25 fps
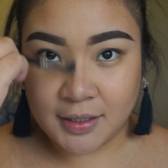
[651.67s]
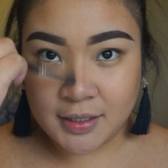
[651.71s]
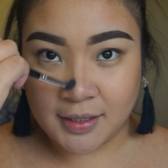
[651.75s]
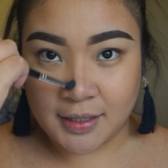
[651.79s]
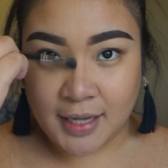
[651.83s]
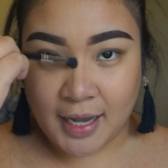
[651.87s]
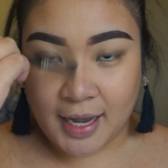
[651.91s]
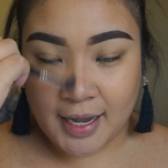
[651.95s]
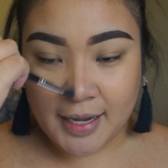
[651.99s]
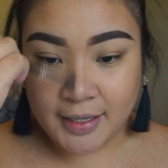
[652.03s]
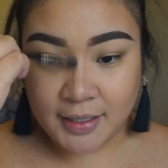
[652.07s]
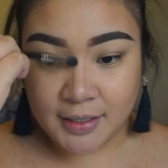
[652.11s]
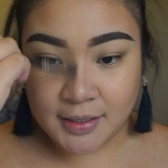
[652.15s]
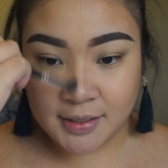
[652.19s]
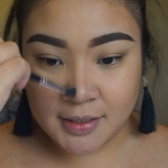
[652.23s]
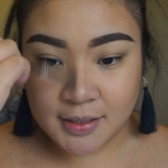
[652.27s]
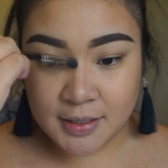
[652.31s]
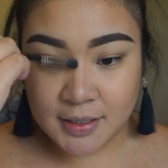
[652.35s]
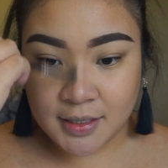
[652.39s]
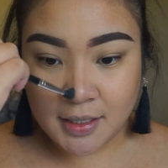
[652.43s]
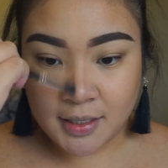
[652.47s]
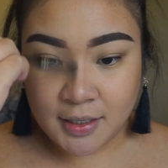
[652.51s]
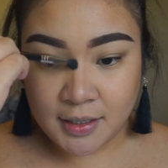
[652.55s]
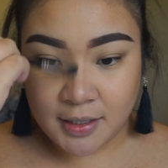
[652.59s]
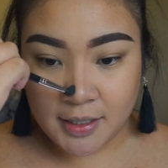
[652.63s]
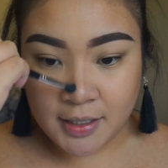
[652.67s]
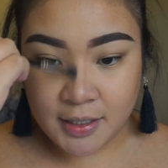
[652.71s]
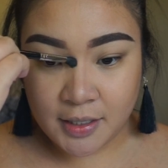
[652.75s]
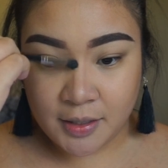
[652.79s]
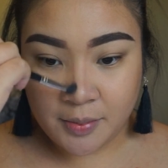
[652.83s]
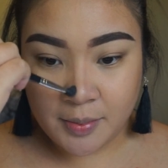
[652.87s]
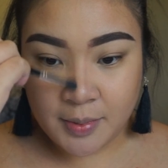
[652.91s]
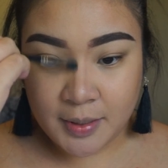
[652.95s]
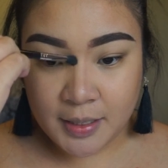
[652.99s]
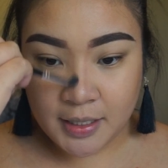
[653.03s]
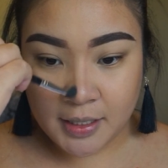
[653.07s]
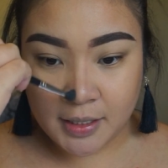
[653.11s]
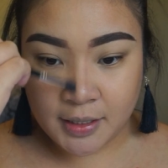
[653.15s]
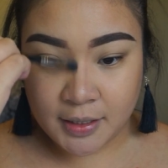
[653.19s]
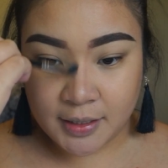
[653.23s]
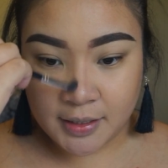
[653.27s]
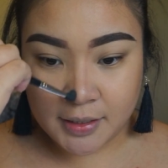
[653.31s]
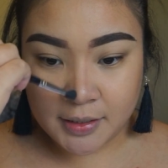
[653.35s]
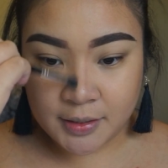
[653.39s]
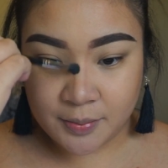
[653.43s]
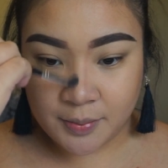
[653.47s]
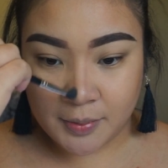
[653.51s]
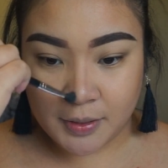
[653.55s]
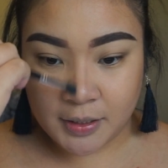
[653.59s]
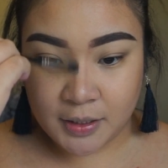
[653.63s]
lines a little bit
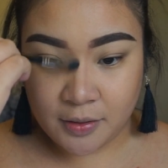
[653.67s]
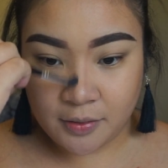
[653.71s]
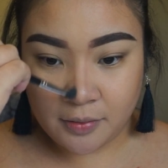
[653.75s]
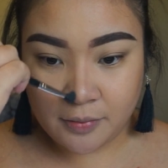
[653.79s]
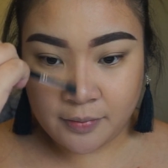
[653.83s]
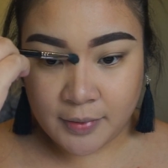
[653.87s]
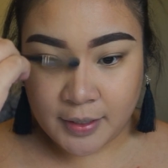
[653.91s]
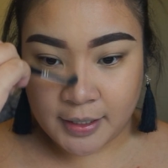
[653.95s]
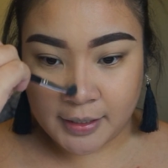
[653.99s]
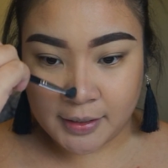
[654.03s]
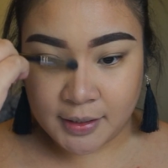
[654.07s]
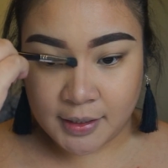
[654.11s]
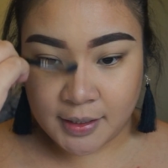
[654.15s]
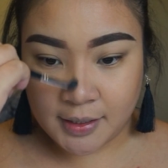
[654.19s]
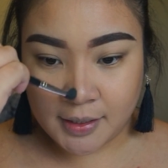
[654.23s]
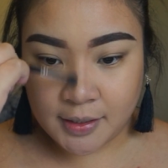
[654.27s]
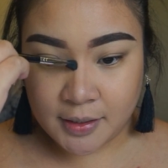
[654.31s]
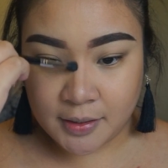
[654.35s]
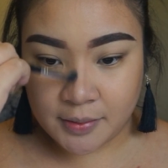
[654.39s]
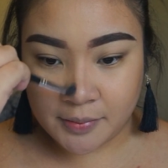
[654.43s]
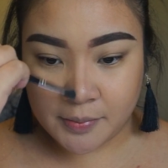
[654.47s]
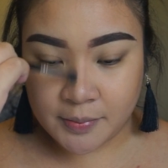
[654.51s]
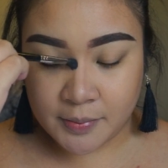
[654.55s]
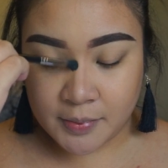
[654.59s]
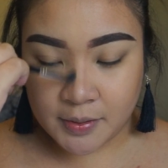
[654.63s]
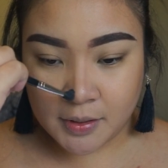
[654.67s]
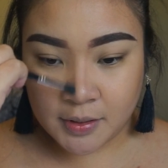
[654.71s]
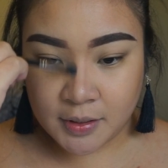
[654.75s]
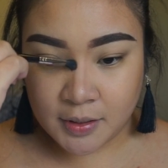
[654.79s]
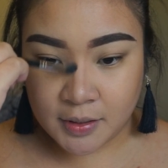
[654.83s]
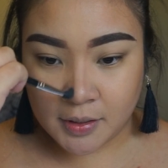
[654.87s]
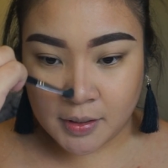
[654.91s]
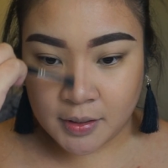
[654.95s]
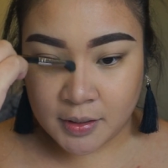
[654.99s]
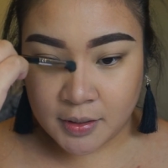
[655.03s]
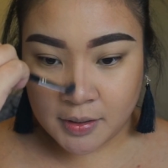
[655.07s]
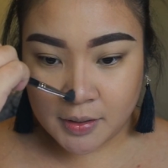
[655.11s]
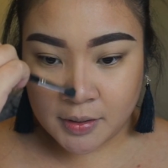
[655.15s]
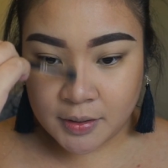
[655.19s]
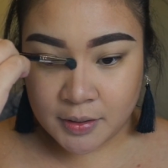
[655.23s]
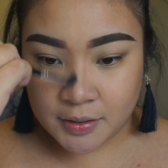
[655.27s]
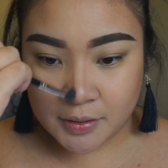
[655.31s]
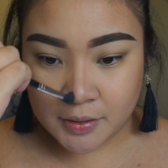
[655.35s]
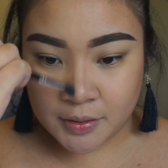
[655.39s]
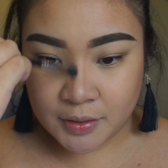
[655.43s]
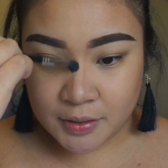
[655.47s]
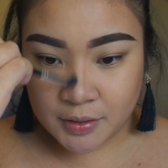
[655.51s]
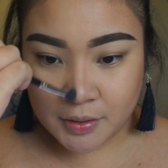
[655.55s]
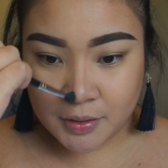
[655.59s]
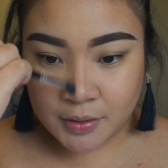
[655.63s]
because we don't want them
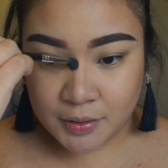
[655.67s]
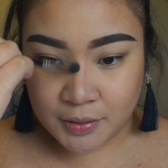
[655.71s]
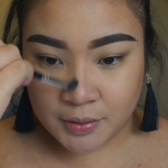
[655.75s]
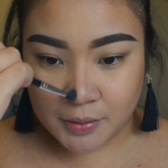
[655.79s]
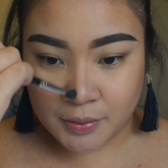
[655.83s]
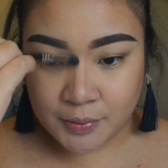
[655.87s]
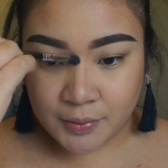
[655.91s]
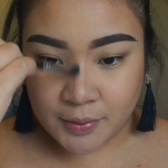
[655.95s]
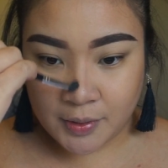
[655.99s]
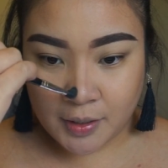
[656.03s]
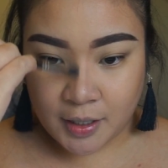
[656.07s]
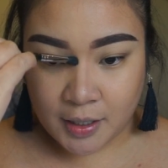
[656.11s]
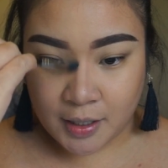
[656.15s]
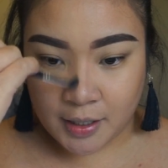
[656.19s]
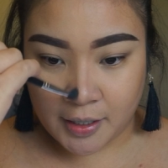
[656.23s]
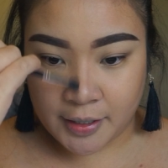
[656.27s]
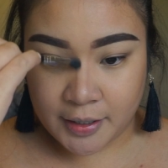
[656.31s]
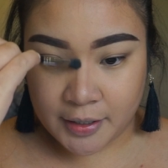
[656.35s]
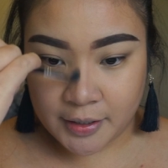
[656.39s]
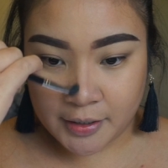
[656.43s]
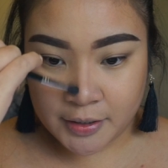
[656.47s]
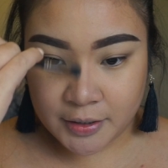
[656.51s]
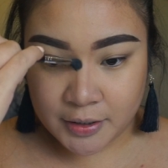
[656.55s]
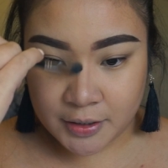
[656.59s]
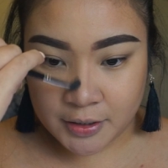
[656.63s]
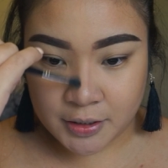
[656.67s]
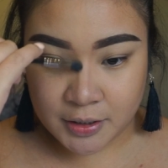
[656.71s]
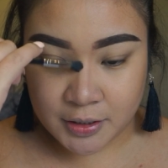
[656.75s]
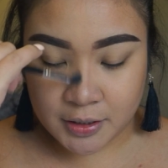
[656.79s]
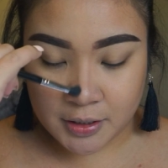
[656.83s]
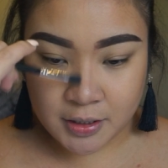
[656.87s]
too harsh.